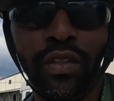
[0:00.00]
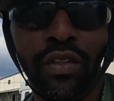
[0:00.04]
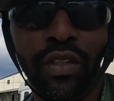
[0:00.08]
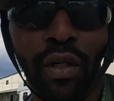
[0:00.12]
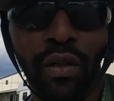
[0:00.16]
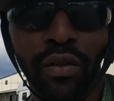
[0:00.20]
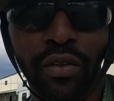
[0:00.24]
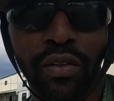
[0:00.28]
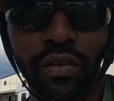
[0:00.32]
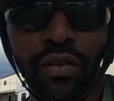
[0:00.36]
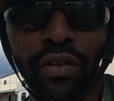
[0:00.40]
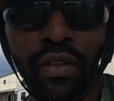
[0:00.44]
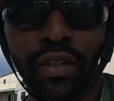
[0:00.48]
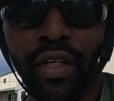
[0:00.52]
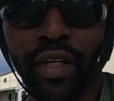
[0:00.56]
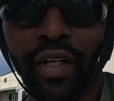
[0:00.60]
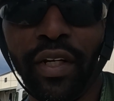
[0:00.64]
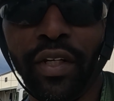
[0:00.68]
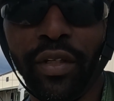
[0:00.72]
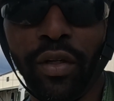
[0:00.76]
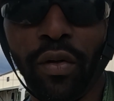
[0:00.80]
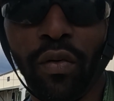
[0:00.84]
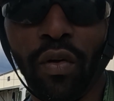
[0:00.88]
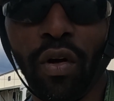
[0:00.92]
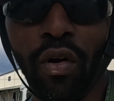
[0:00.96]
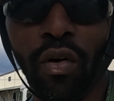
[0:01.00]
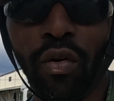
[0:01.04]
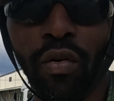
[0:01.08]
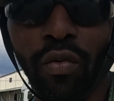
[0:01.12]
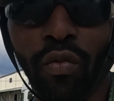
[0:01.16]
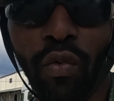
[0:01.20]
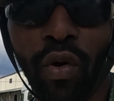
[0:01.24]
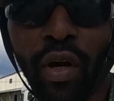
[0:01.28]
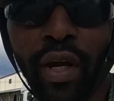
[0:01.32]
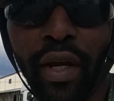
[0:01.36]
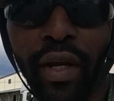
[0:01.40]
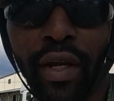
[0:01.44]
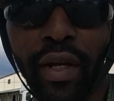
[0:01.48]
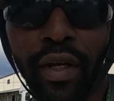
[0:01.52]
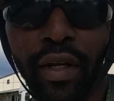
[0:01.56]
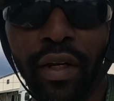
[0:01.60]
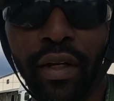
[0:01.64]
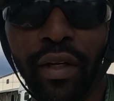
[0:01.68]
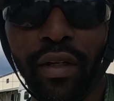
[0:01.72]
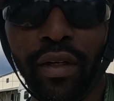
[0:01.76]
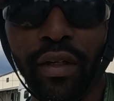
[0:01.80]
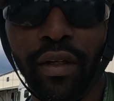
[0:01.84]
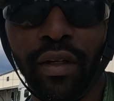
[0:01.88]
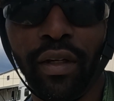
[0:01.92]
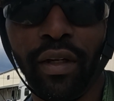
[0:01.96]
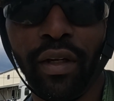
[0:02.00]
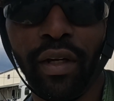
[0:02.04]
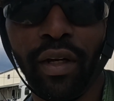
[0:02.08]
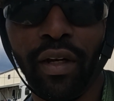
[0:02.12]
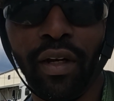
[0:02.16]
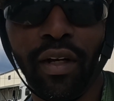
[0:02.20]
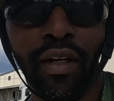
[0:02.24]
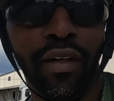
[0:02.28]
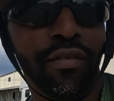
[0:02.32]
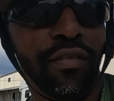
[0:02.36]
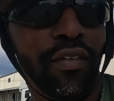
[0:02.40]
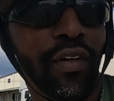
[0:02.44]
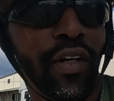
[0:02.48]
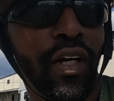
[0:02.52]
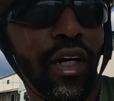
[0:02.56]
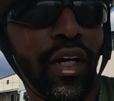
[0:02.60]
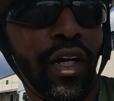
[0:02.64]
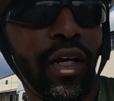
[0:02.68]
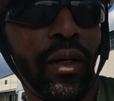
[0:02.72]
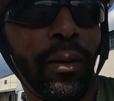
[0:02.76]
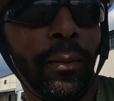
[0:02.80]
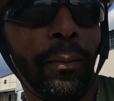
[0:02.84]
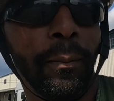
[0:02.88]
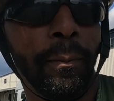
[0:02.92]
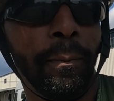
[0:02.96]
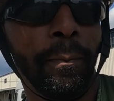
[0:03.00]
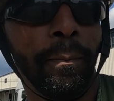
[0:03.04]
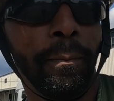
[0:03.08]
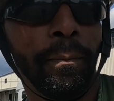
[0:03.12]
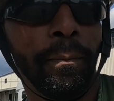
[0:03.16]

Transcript: don't get in your own way of